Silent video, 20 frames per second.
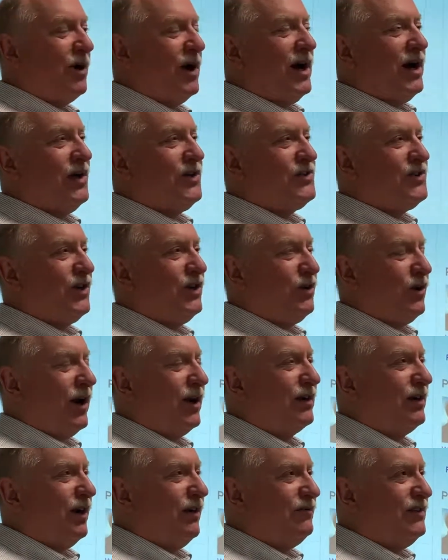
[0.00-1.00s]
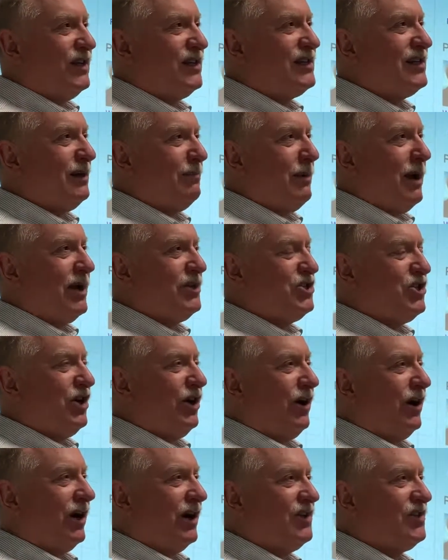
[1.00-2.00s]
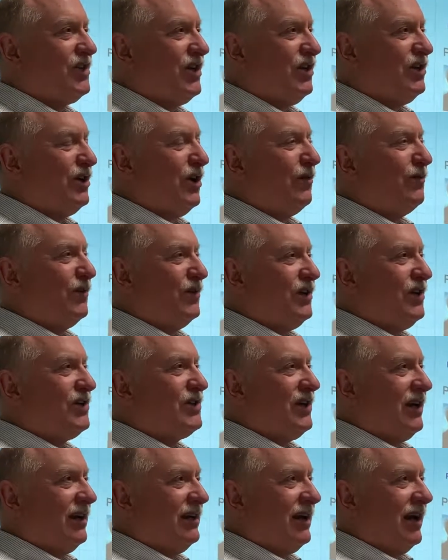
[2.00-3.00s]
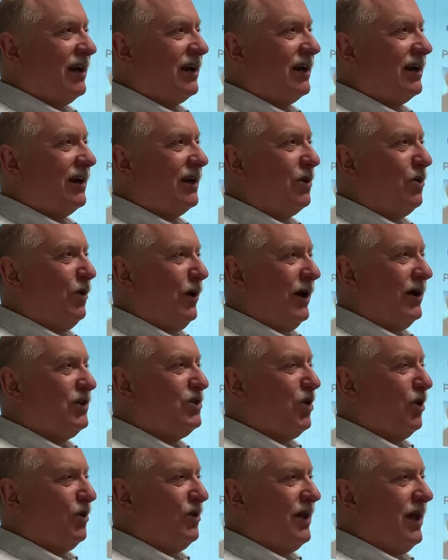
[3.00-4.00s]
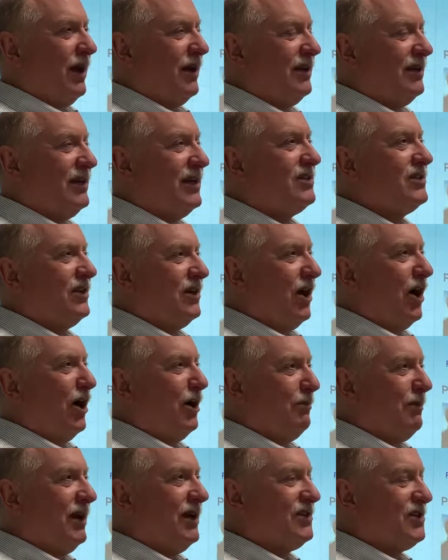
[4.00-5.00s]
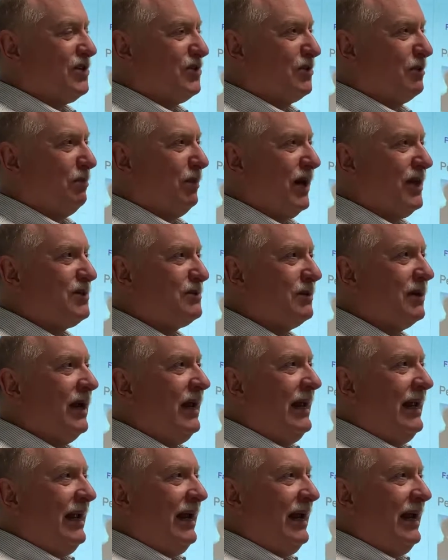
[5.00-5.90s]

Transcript: was the director of Disney Imagineering and CTO for Disney that quit and told Disney to hire me as his replacement.